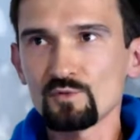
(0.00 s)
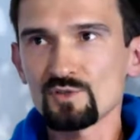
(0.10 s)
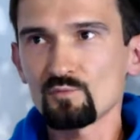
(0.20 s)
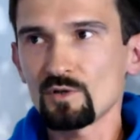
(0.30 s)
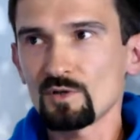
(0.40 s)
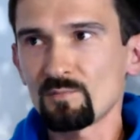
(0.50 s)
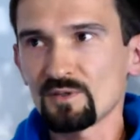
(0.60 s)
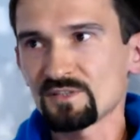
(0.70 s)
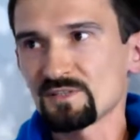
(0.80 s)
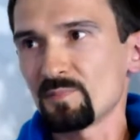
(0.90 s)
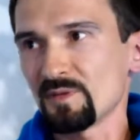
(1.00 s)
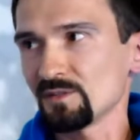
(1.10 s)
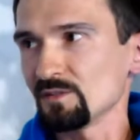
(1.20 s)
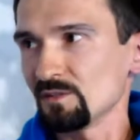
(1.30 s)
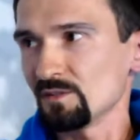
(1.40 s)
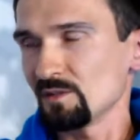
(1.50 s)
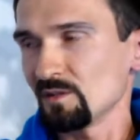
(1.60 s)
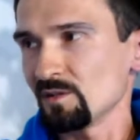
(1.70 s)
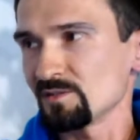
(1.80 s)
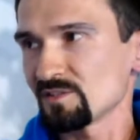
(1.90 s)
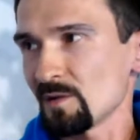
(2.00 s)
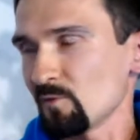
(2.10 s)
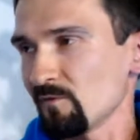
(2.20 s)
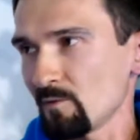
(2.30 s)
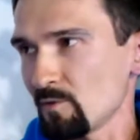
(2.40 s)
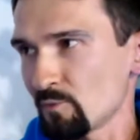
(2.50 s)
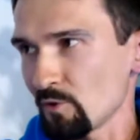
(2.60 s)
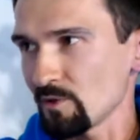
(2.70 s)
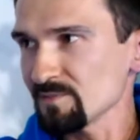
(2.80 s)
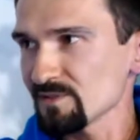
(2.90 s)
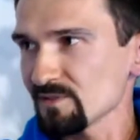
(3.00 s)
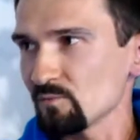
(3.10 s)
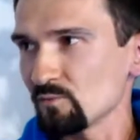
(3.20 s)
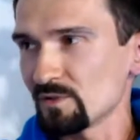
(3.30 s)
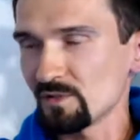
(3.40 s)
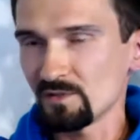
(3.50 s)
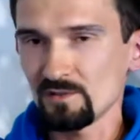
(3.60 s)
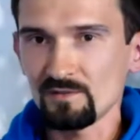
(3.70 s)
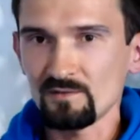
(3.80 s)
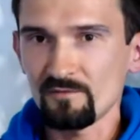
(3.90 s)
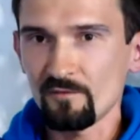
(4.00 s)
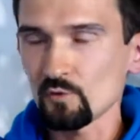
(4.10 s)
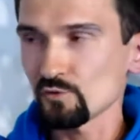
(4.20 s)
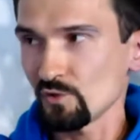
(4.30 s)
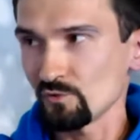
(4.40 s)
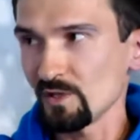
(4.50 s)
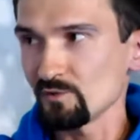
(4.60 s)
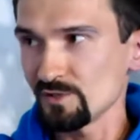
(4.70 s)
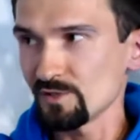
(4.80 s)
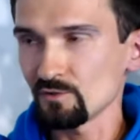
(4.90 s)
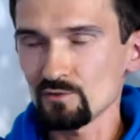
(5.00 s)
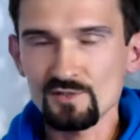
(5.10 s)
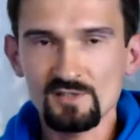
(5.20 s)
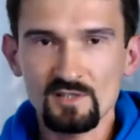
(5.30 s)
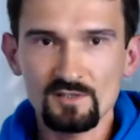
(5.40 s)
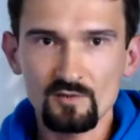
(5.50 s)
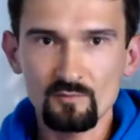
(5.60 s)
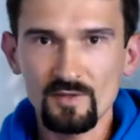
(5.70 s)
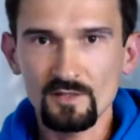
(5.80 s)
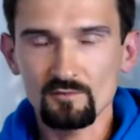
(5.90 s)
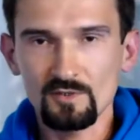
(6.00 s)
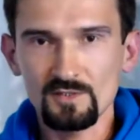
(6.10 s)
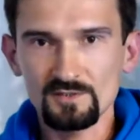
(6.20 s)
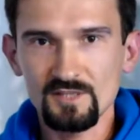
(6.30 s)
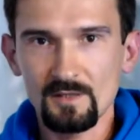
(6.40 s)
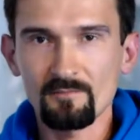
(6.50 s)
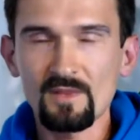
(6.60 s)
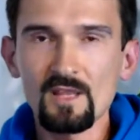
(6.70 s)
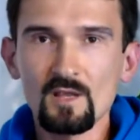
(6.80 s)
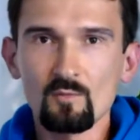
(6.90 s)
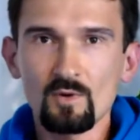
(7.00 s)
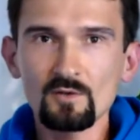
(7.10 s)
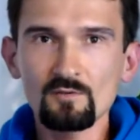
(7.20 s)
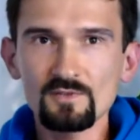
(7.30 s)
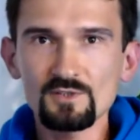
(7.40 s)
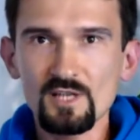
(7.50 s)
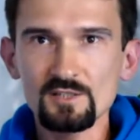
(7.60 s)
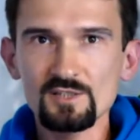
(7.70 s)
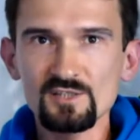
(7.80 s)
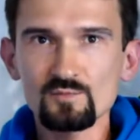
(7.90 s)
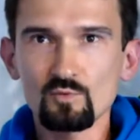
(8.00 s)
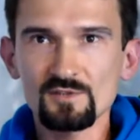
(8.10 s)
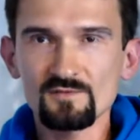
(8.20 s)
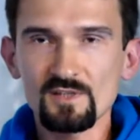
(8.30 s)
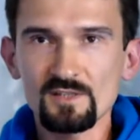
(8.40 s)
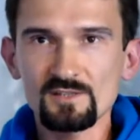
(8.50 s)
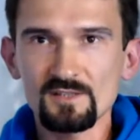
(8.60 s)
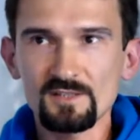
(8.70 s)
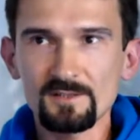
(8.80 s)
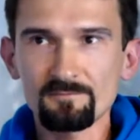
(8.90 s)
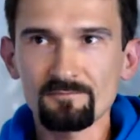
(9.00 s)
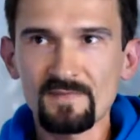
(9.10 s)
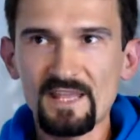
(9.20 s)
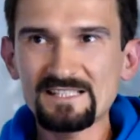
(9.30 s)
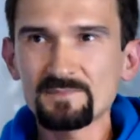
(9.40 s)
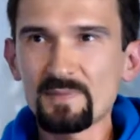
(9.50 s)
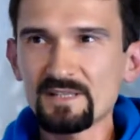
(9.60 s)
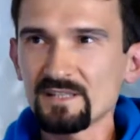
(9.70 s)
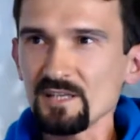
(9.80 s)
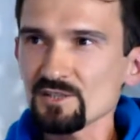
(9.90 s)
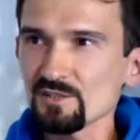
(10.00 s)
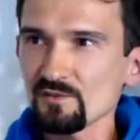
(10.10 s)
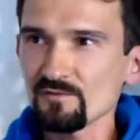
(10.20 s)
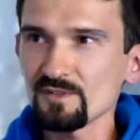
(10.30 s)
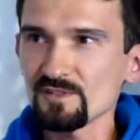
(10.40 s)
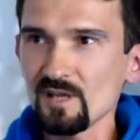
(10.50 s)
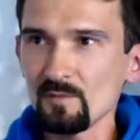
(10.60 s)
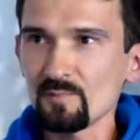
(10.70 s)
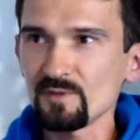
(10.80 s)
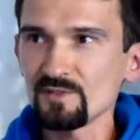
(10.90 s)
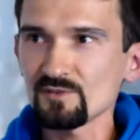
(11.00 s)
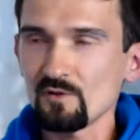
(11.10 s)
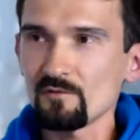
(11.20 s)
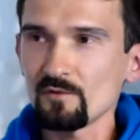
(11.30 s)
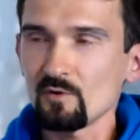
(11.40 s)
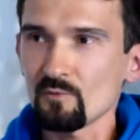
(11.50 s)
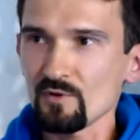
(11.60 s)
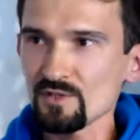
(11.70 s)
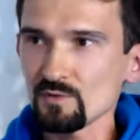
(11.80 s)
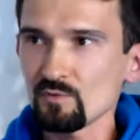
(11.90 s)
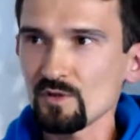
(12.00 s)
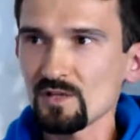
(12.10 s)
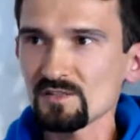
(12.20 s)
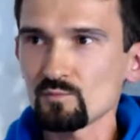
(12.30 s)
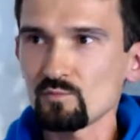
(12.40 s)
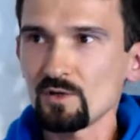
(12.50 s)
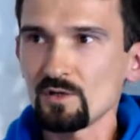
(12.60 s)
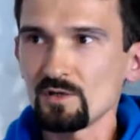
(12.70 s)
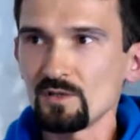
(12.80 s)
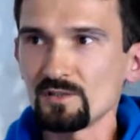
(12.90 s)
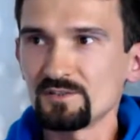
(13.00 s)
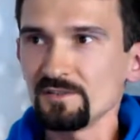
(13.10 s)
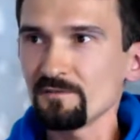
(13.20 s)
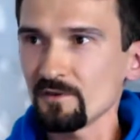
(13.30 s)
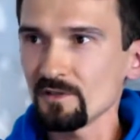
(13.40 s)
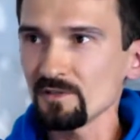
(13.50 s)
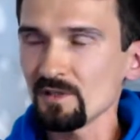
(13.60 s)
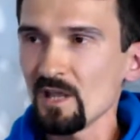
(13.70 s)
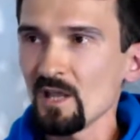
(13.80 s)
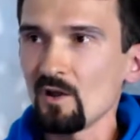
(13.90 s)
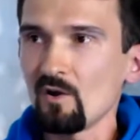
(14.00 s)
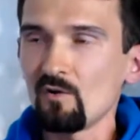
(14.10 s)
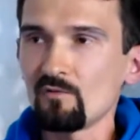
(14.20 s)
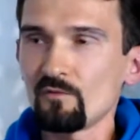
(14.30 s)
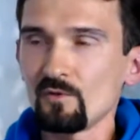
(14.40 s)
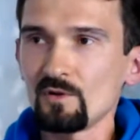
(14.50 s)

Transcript: which were participating in some of our programs with focus on IoT technologies like narrowband or LTE. One of the challenges was that expectations of these companies of cooperation with us were different of